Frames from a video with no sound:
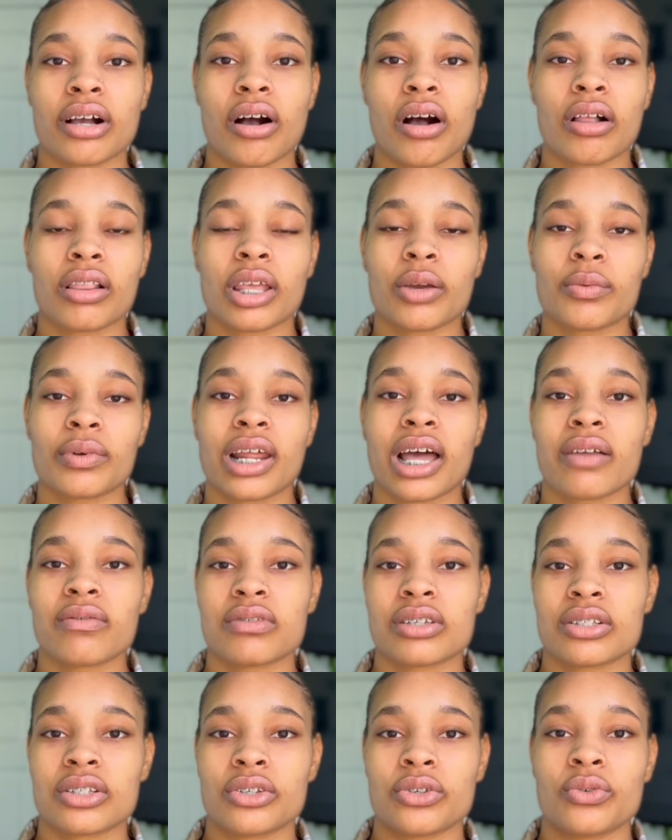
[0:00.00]
all I would have to
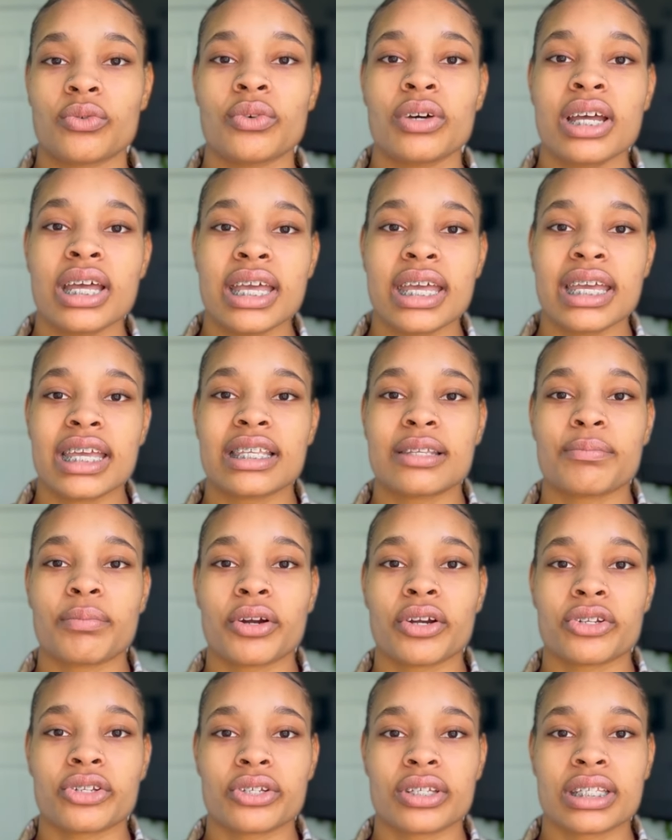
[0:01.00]
do is
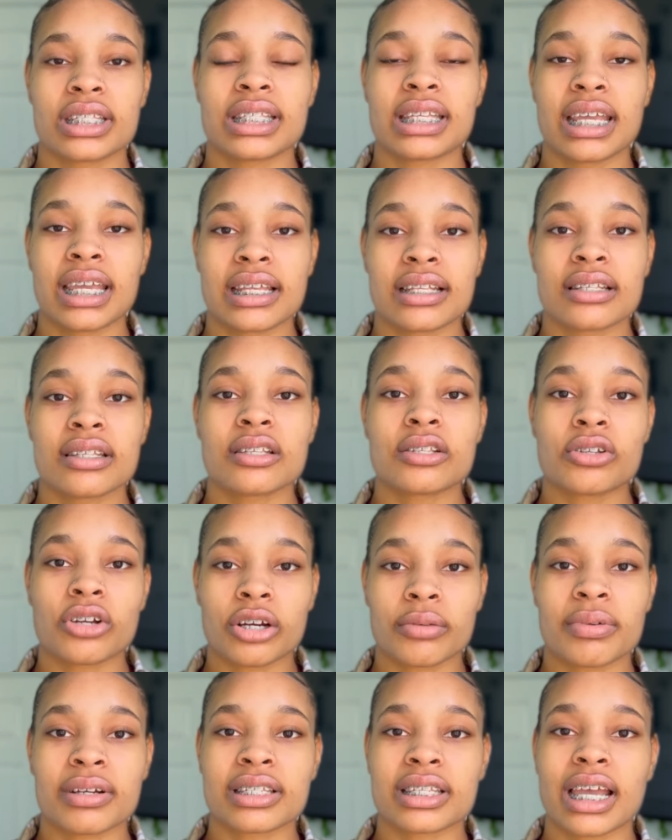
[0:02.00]
purchase 10
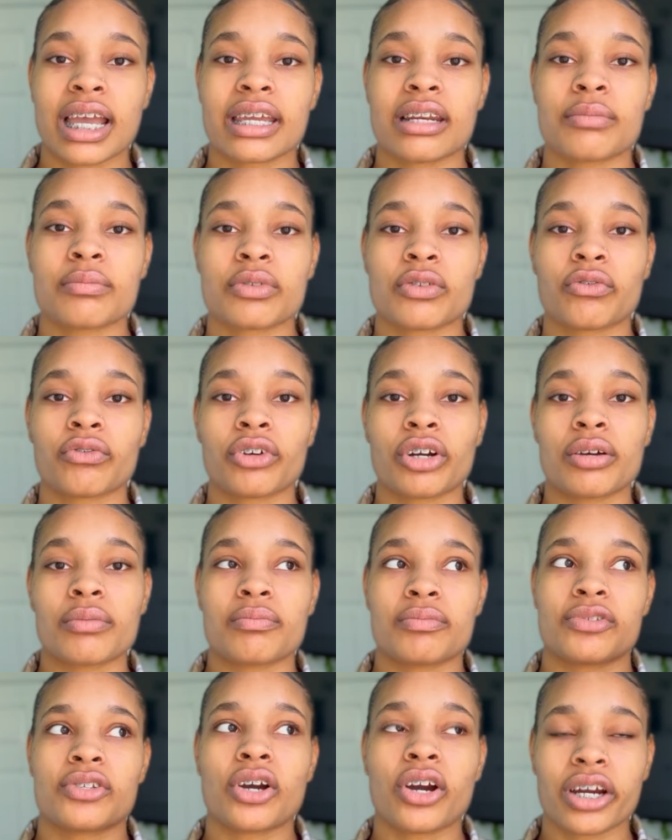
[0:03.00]
Starbucks items from
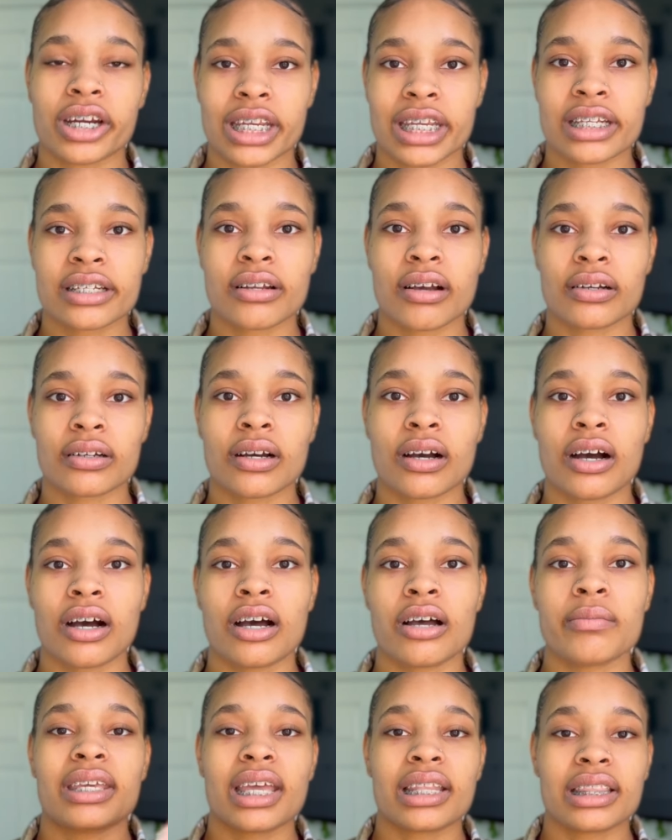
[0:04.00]

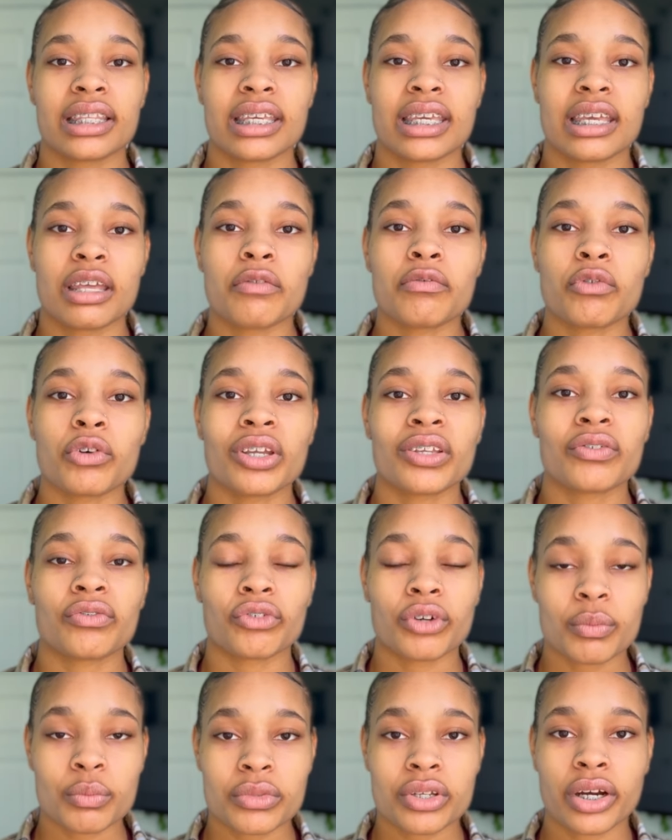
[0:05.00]
target.com, get the invoice
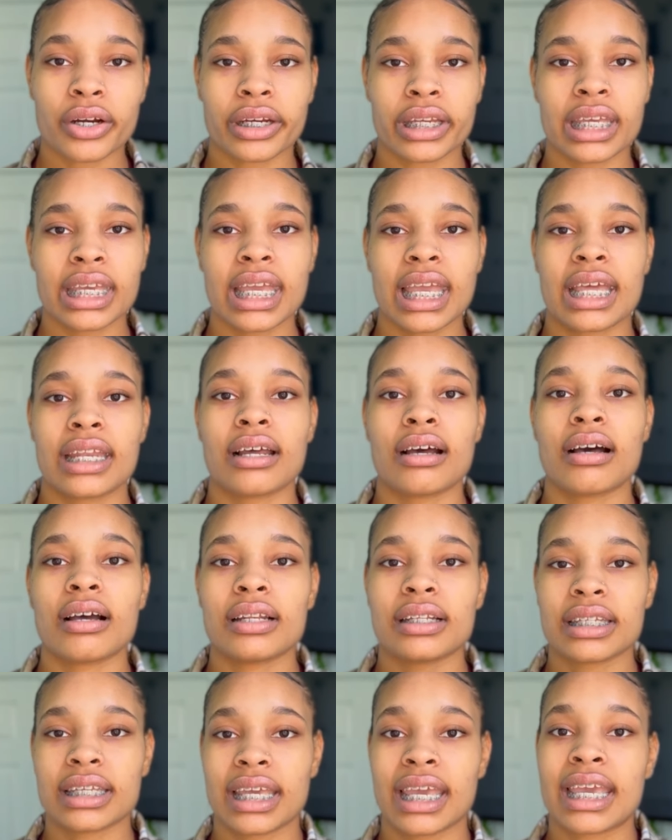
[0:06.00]
from Target and
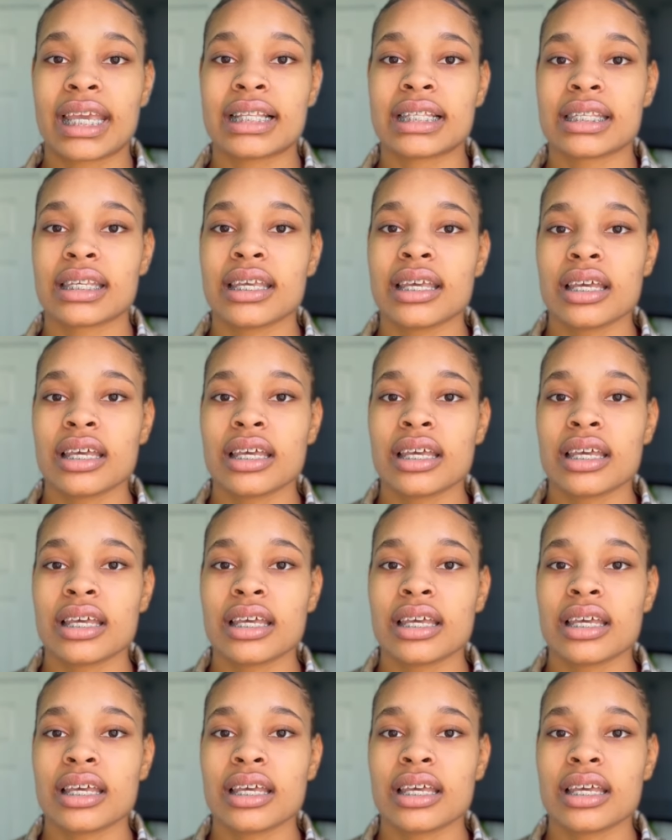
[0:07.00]
ungate